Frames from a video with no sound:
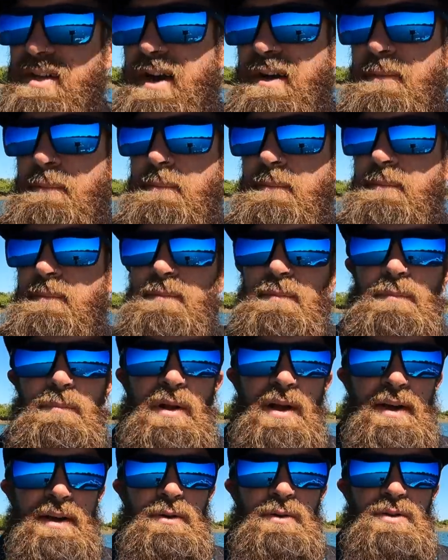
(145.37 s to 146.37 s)
They're a
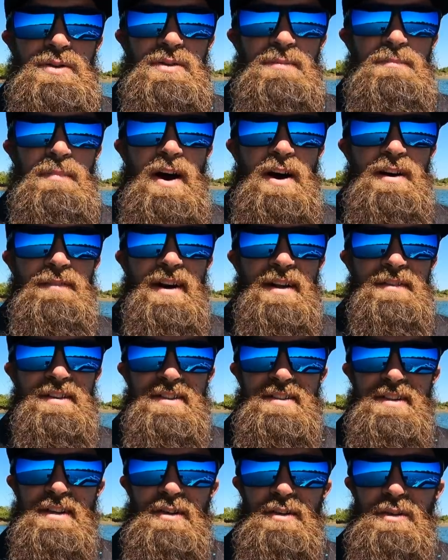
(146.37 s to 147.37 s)
bloody awesome boat. I've had
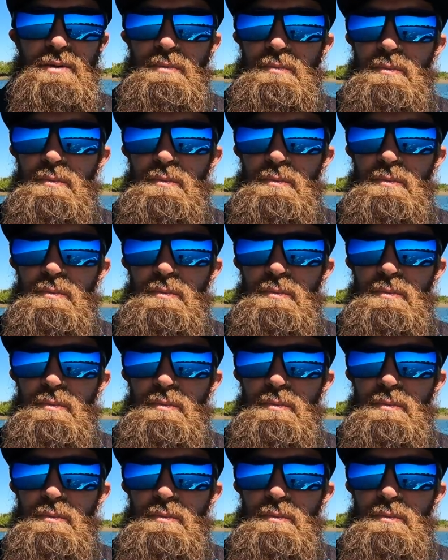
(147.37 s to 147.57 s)
this thing on the